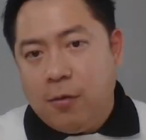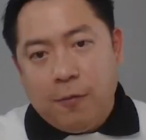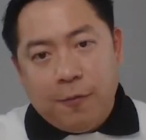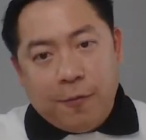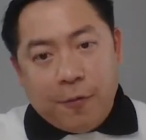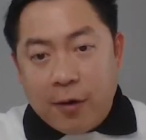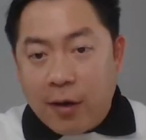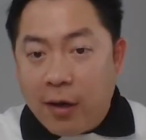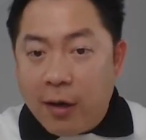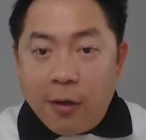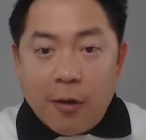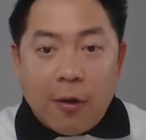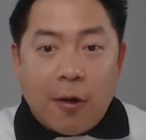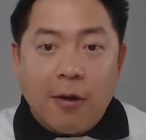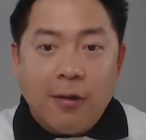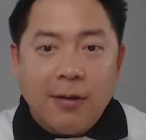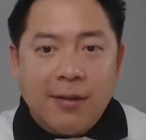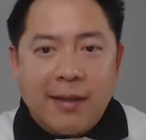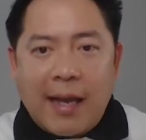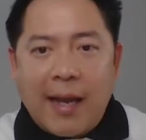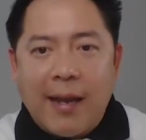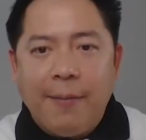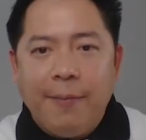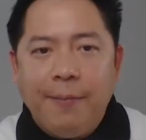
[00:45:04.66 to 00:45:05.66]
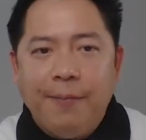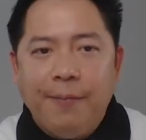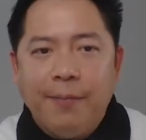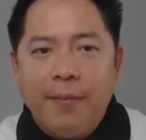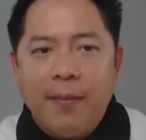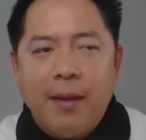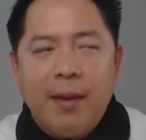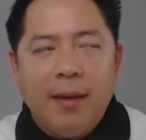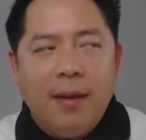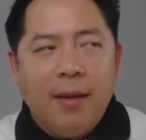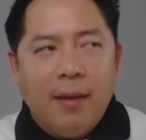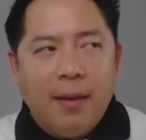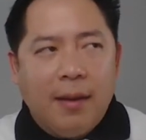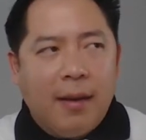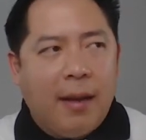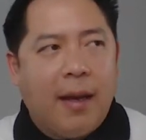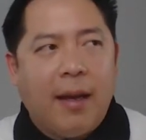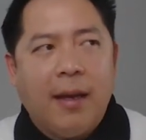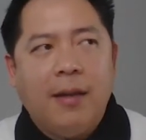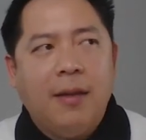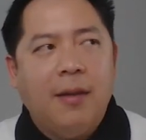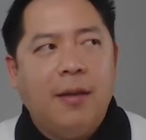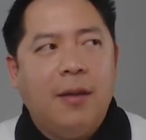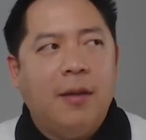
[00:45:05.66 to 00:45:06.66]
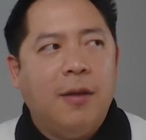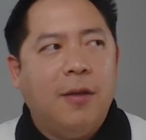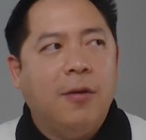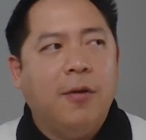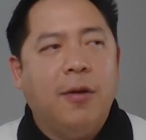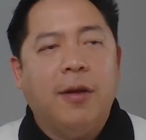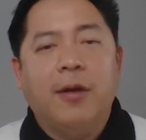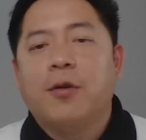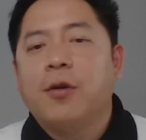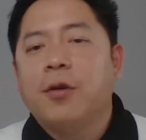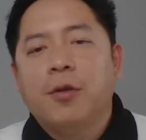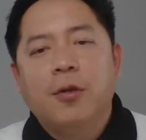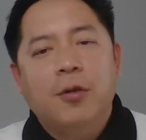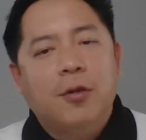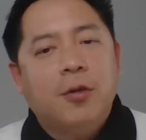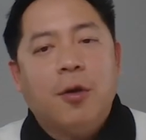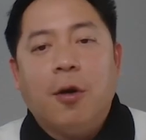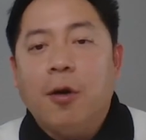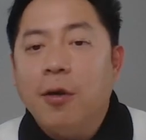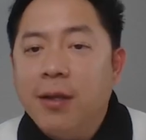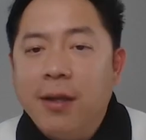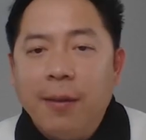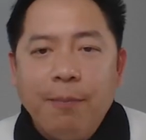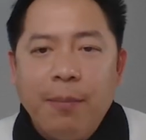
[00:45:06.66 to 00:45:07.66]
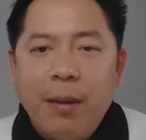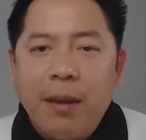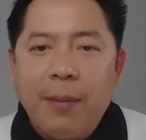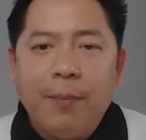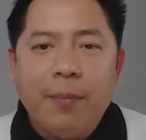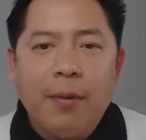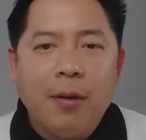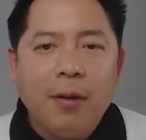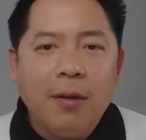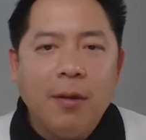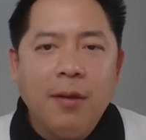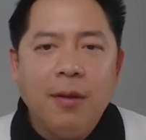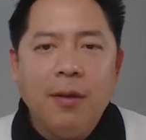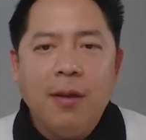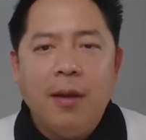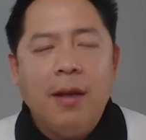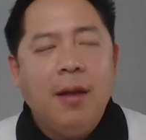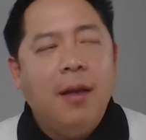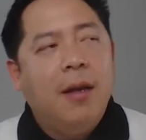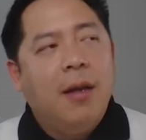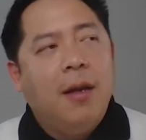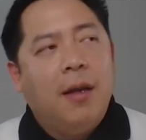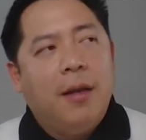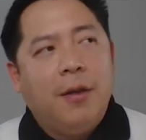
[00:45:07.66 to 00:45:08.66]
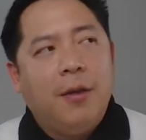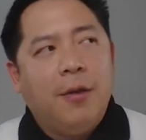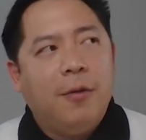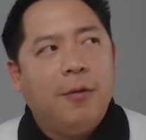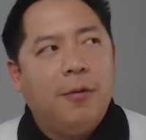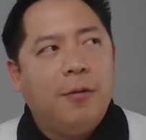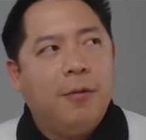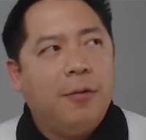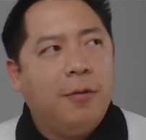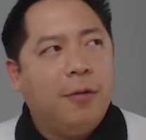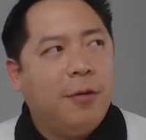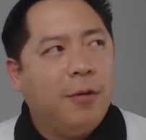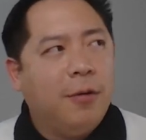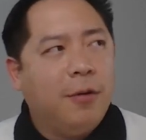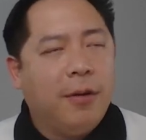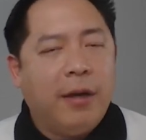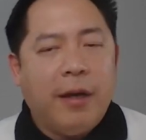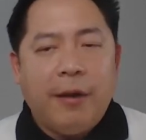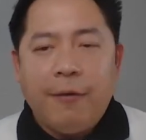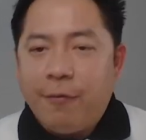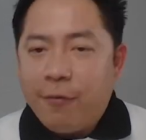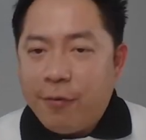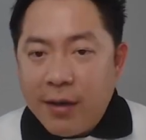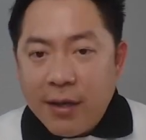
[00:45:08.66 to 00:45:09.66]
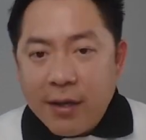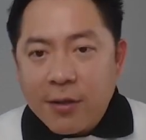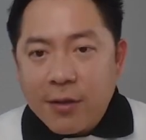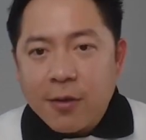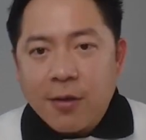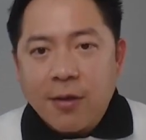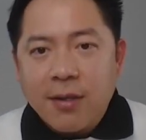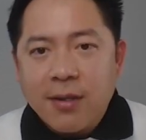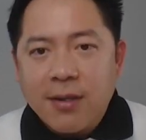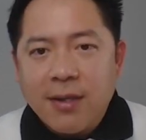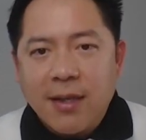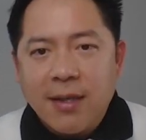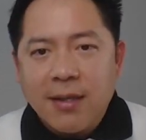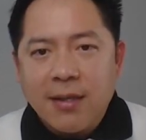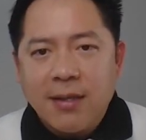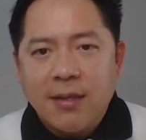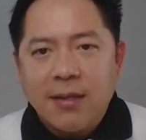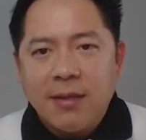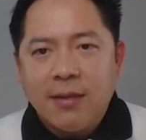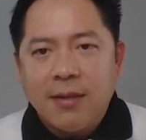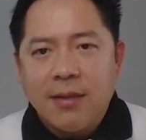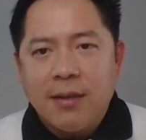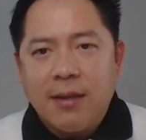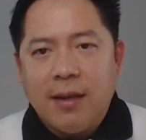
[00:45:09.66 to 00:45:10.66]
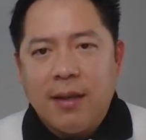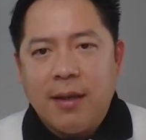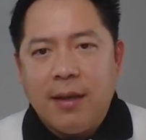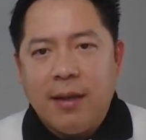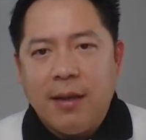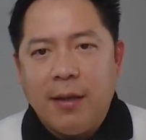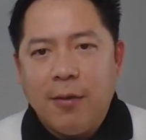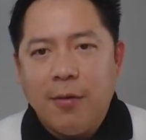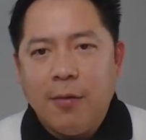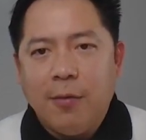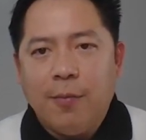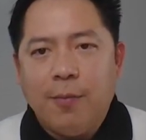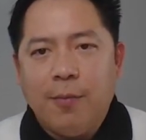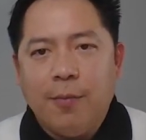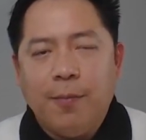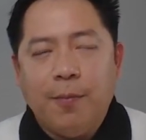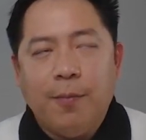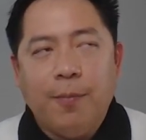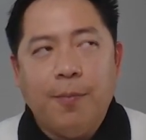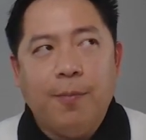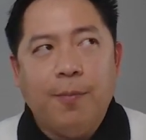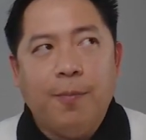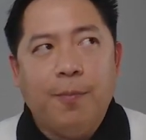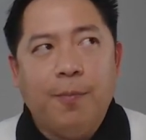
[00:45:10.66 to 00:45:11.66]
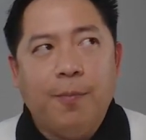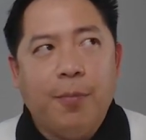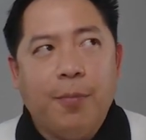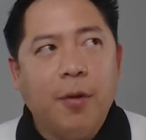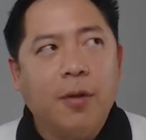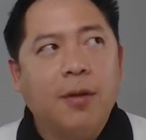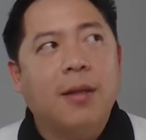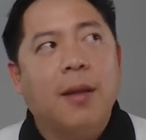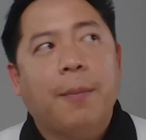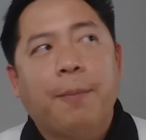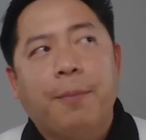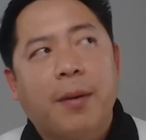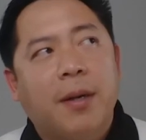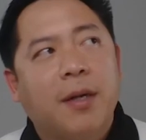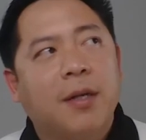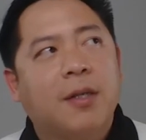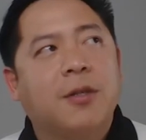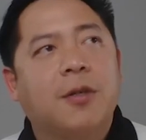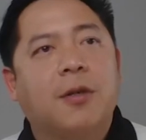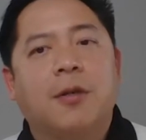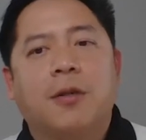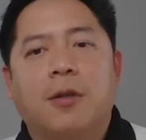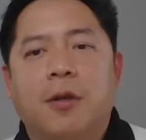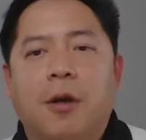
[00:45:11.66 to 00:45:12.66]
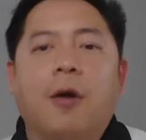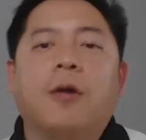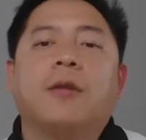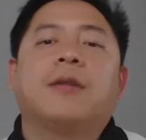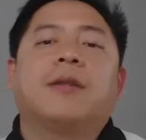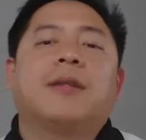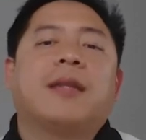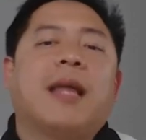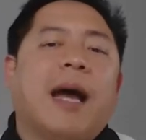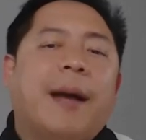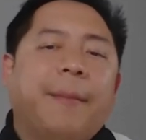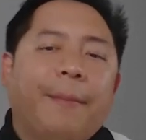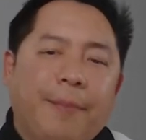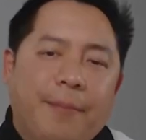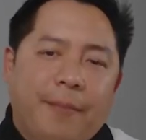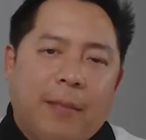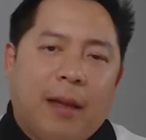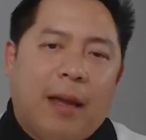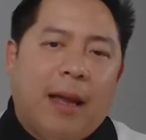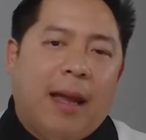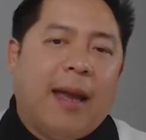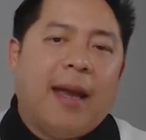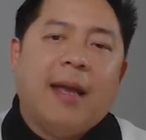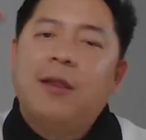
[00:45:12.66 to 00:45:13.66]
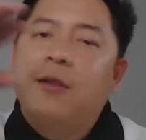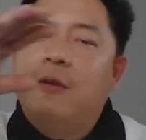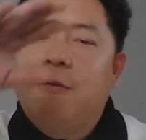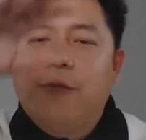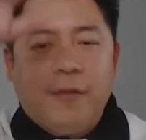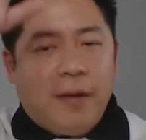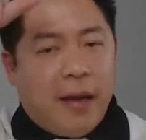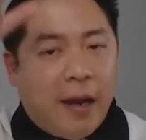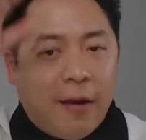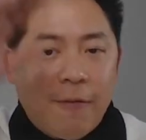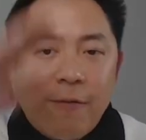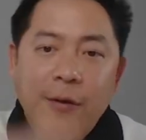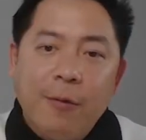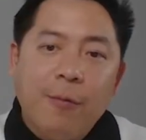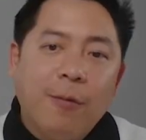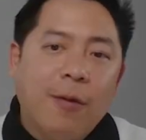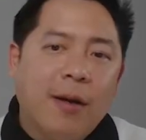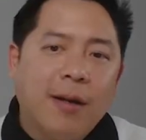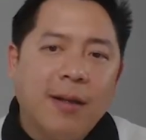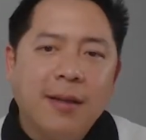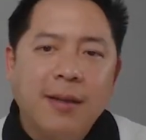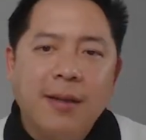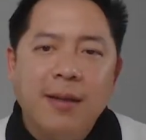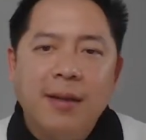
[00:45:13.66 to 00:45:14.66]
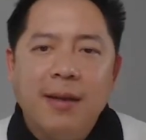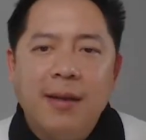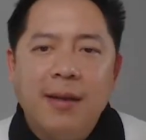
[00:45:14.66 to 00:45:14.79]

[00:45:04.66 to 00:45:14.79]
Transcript: for a long time, and you introduce all the people, you, you give resources, you put the person on top ahead of everyone,